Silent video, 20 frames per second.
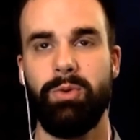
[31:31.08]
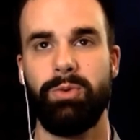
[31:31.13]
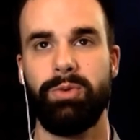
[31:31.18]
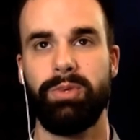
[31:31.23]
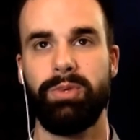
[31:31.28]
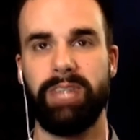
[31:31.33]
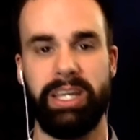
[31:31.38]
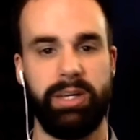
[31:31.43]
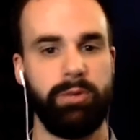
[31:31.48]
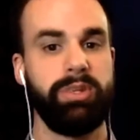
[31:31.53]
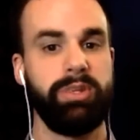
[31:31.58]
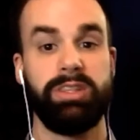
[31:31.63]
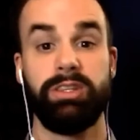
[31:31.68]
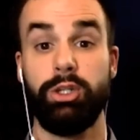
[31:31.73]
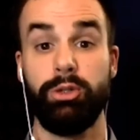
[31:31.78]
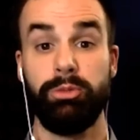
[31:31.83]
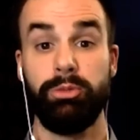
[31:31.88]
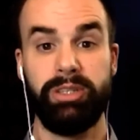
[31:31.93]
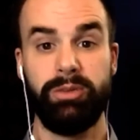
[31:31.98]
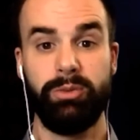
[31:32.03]
Like with
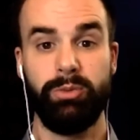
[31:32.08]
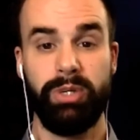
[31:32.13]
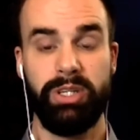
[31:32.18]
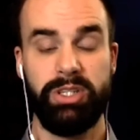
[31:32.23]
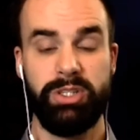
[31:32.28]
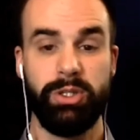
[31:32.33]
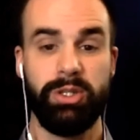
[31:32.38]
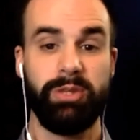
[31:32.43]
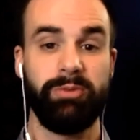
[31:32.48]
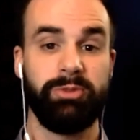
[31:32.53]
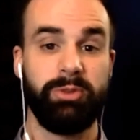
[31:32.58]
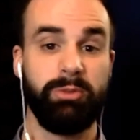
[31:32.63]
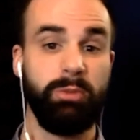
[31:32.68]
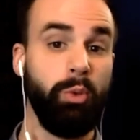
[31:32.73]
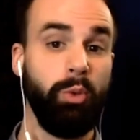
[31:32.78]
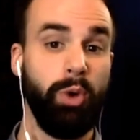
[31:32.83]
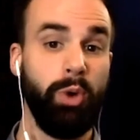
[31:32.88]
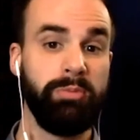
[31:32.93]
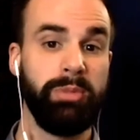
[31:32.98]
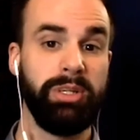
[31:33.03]
Lumi, we took them from a
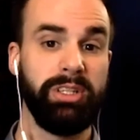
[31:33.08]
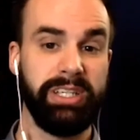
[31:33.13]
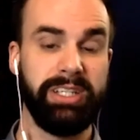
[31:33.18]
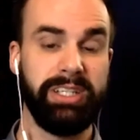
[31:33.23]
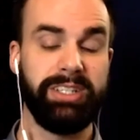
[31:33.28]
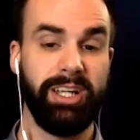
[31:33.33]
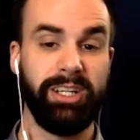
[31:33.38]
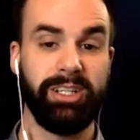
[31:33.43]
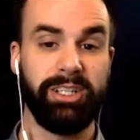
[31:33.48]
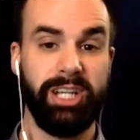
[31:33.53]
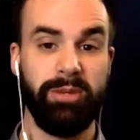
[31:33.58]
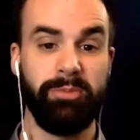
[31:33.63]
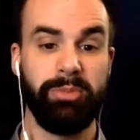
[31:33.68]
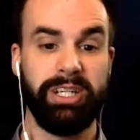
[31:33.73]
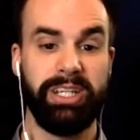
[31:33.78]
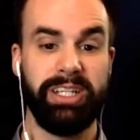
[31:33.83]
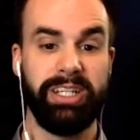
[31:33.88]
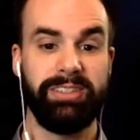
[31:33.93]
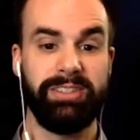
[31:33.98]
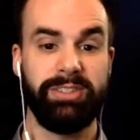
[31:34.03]
$1 million
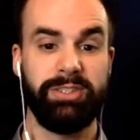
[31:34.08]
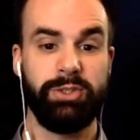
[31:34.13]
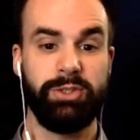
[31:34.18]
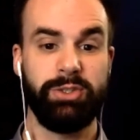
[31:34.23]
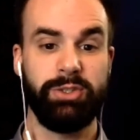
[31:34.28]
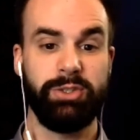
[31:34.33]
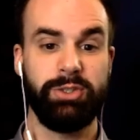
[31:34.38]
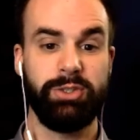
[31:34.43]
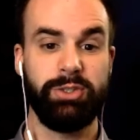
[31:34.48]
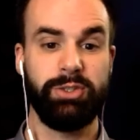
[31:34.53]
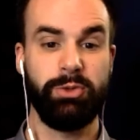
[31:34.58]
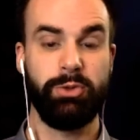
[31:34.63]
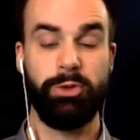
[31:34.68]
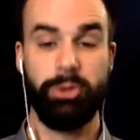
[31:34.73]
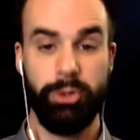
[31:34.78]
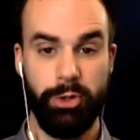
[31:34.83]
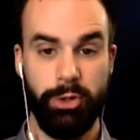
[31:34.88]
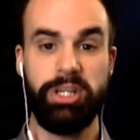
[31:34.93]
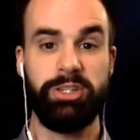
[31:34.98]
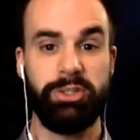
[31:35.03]
company to
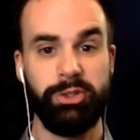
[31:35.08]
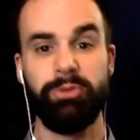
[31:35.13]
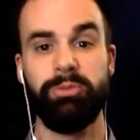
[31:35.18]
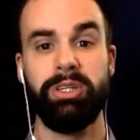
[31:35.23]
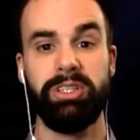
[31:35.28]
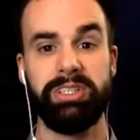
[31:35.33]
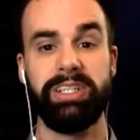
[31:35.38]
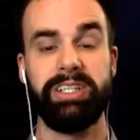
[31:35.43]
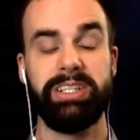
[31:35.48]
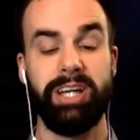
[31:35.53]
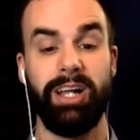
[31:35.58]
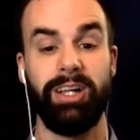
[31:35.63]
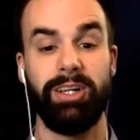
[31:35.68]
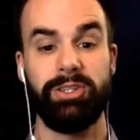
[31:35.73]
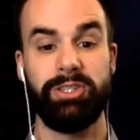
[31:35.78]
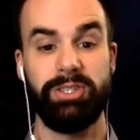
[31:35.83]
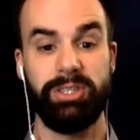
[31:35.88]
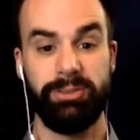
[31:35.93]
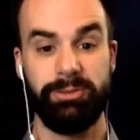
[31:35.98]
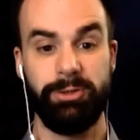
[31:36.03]
$32 million
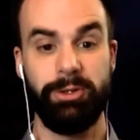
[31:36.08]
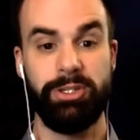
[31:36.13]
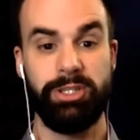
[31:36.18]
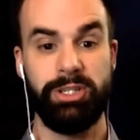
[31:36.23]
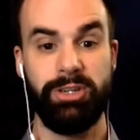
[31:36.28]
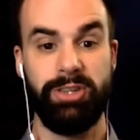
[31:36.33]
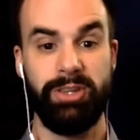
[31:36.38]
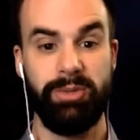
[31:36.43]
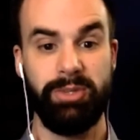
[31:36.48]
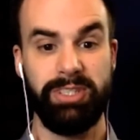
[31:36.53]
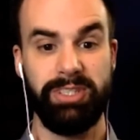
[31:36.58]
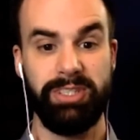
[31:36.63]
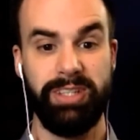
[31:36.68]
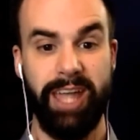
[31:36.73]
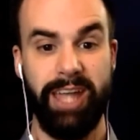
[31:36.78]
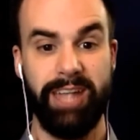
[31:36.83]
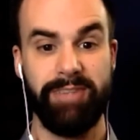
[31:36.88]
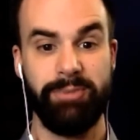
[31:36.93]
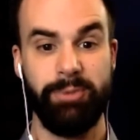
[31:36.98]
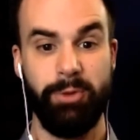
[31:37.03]
in the first year that we did
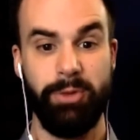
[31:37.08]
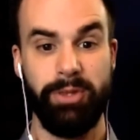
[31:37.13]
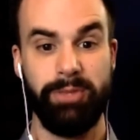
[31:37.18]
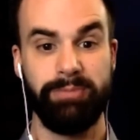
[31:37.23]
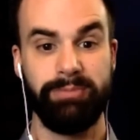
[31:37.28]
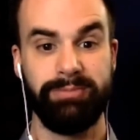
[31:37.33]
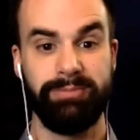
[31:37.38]
ads for them.